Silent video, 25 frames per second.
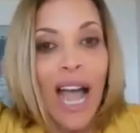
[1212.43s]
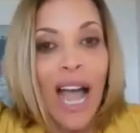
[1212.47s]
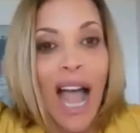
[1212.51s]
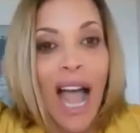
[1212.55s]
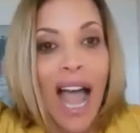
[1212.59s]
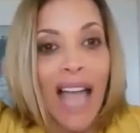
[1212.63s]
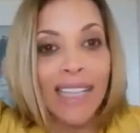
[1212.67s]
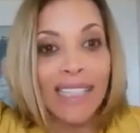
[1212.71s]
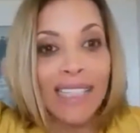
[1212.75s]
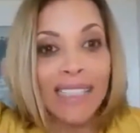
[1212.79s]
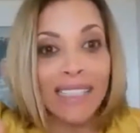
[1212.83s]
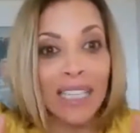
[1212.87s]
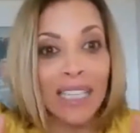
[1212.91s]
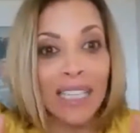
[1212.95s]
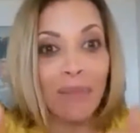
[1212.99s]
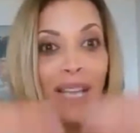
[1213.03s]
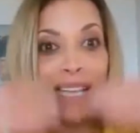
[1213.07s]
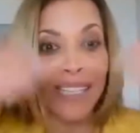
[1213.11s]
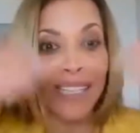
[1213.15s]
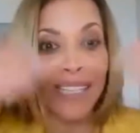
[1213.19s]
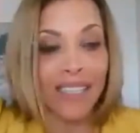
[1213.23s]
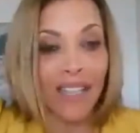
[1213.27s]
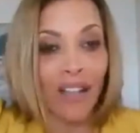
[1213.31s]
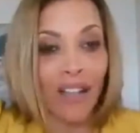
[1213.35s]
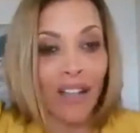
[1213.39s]
I see
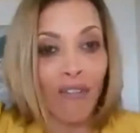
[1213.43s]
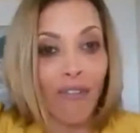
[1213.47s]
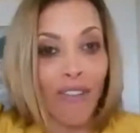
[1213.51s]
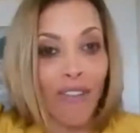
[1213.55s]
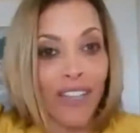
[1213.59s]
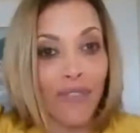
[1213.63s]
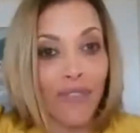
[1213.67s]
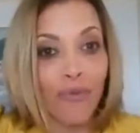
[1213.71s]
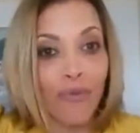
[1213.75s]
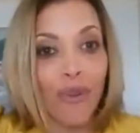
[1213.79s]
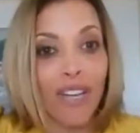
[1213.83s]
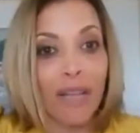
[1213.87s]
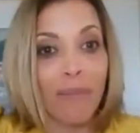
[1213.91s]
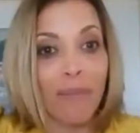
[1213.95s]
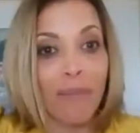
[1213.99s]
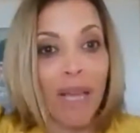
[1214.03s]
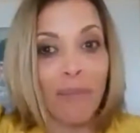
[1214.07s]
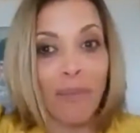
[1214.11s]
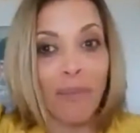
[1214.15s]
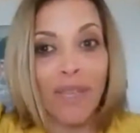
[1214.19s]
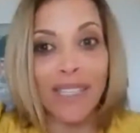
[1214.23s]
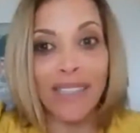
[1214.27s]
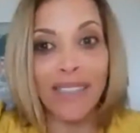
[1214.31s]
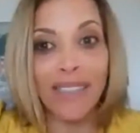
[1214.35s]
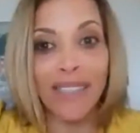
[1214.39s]
myself as running my
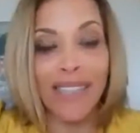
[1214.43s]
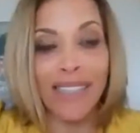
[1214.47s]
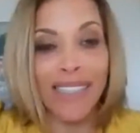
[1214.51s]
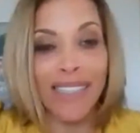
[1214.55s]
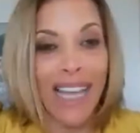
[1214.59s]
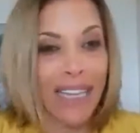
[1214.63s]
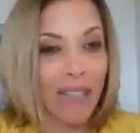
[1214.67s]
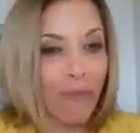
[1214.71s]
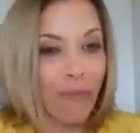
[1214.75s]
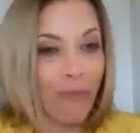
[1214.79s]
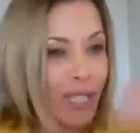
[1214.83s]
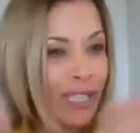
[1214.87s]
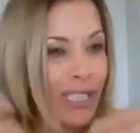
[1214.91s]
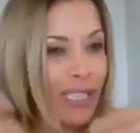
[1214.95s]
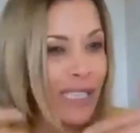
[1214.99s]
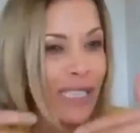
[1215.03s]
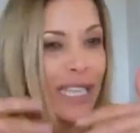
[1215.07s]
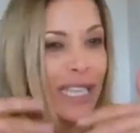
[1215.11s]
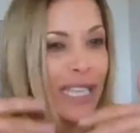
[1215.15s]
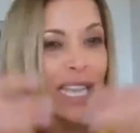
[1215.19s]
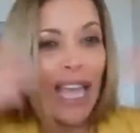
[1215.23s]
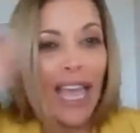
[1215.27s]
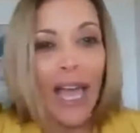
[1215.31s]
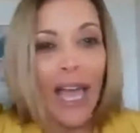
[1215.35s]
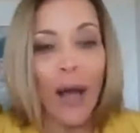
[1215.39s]
business and
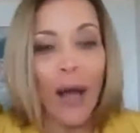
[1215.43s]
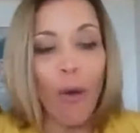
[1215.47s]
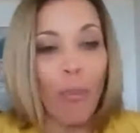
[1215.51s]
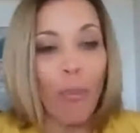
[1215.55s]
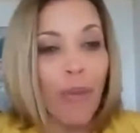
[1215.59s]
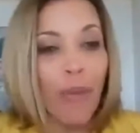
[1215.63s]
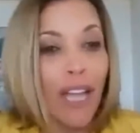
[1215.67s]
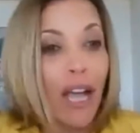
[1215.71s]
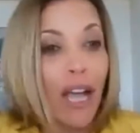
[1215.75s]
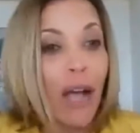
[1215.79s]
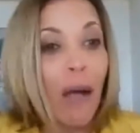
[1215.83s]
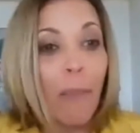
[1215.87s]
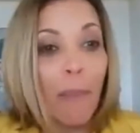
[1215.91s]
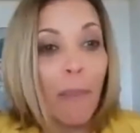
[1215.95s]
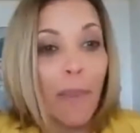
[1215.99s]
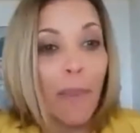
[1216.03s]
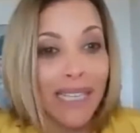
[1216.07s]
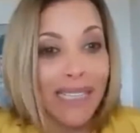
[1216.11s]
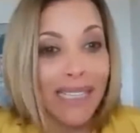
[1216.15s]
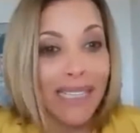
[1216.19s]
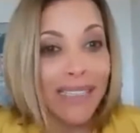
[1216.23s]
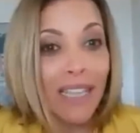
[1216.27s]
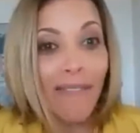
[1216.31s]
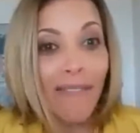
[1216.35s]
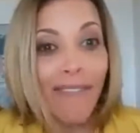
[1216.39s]
really helping
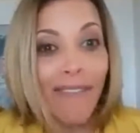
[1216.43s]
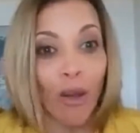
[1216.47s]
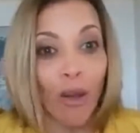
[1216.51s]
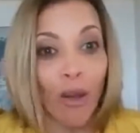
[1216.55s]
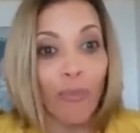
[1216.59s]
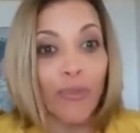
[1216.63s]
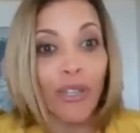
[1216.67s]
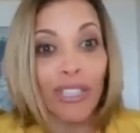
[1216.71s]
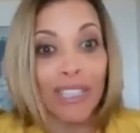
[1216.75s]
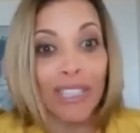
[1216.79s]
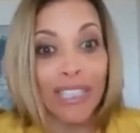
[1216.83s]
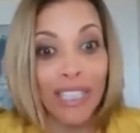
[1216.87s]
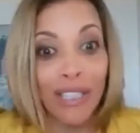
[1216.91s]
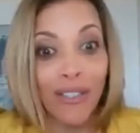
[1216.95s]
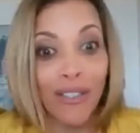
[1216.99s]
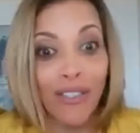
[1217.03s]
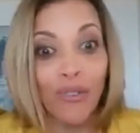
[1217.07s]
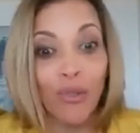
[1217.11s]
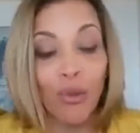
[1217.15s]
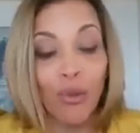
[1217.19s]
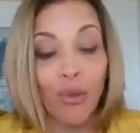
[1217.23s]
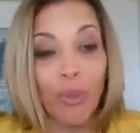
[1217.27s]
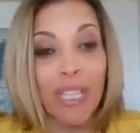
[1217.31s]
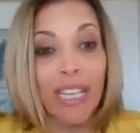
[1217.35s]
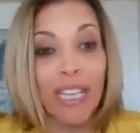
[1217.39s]
companies develop their leaders
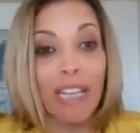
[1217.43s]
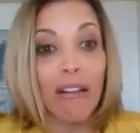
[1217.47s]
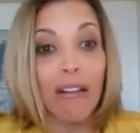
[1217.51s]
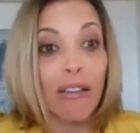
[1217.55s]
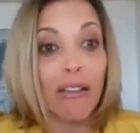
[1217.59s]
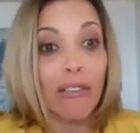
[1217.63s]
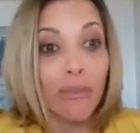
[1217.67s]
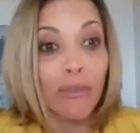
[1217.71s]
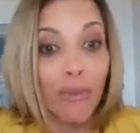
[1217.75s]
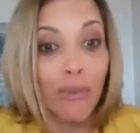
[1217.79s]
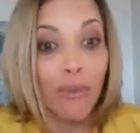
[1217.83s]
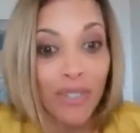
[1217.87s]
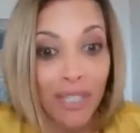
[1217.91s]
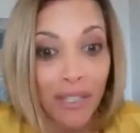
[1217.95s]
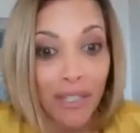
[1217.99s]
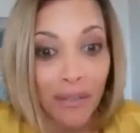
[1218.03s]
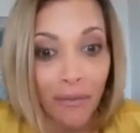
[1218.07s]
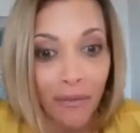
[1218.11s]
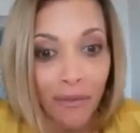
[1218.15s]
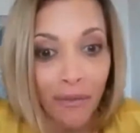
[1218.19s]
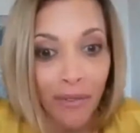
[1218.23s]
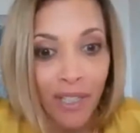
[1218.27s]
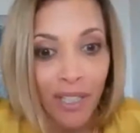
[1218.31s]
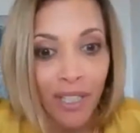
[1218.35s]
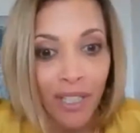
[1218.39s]
to be inclusive.